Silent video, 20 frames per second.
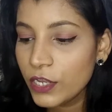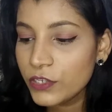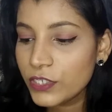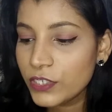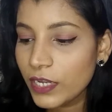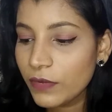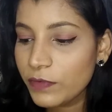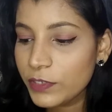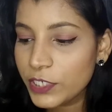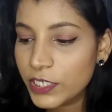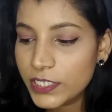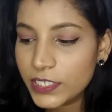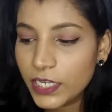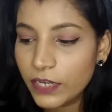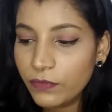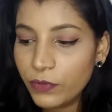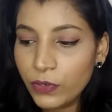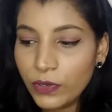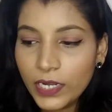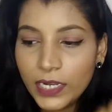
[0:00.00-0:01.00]
So I will just
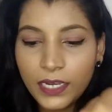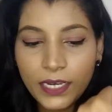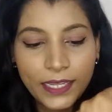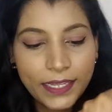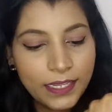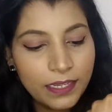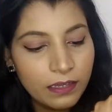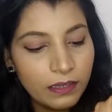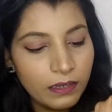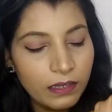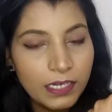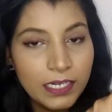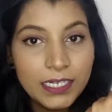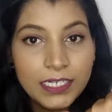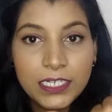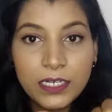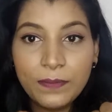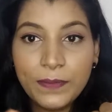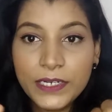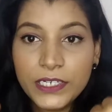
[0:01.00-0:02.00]
give you a like a
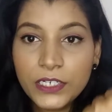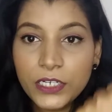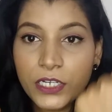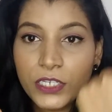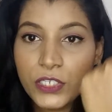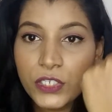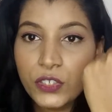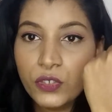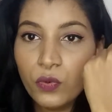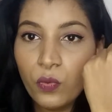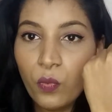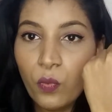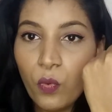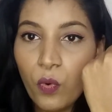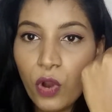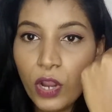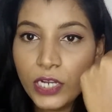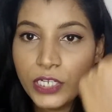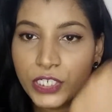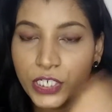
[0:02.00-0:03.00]
little bit a
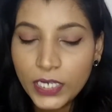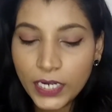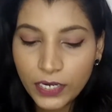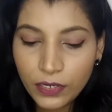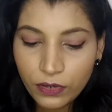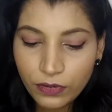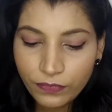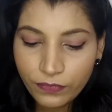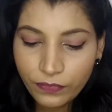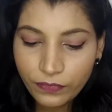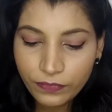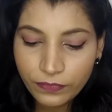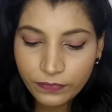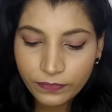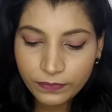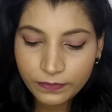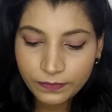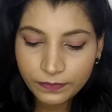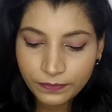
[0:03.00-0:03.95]
swatch kind of.